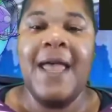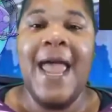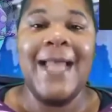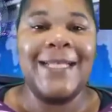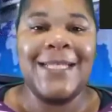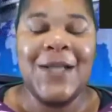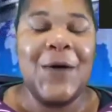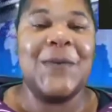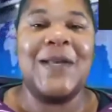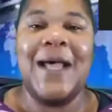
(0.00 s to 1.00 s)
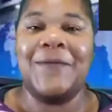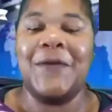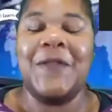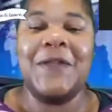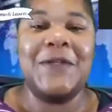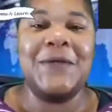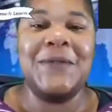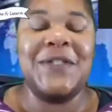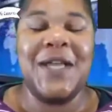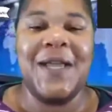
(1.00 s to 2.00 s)
And so without further ado,
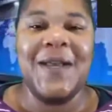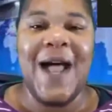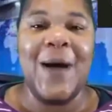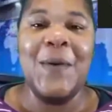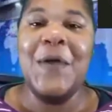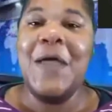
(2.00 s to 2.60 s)
check it out,